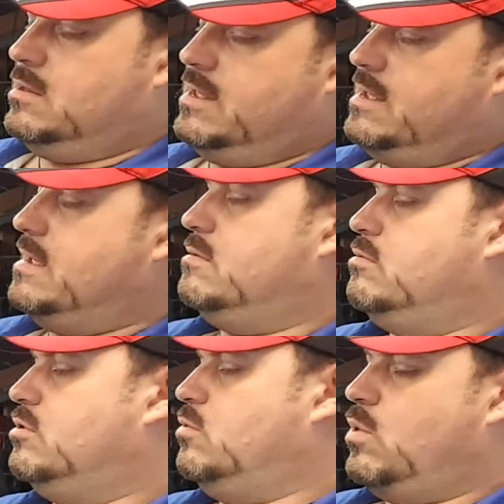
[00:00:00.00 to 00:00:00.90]
and
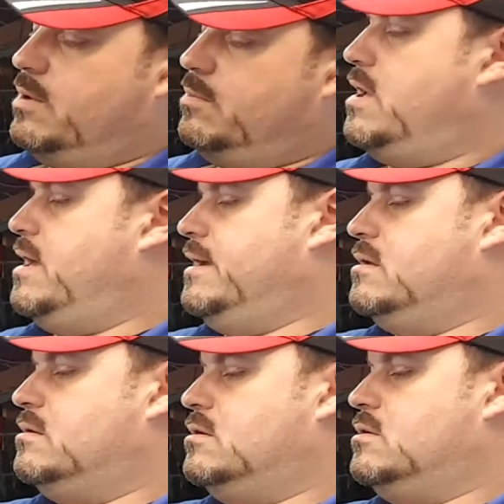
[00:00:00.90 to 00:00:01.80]
we've got the white mark
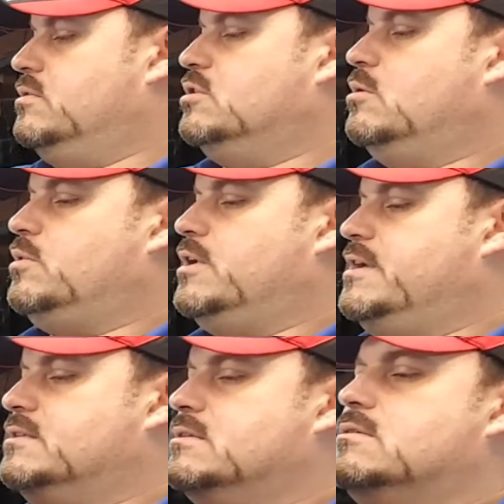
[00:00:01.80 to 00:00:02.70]
on the top
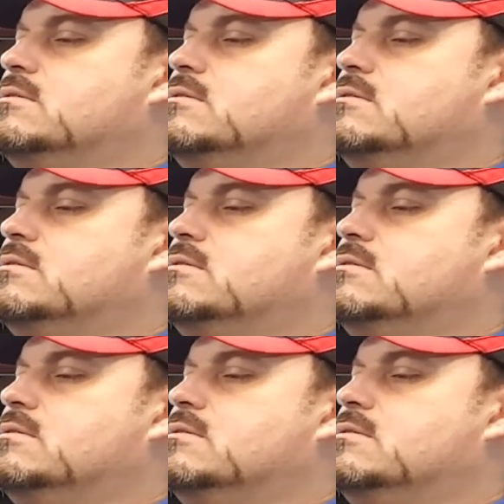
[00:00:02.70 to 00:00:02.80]
plate,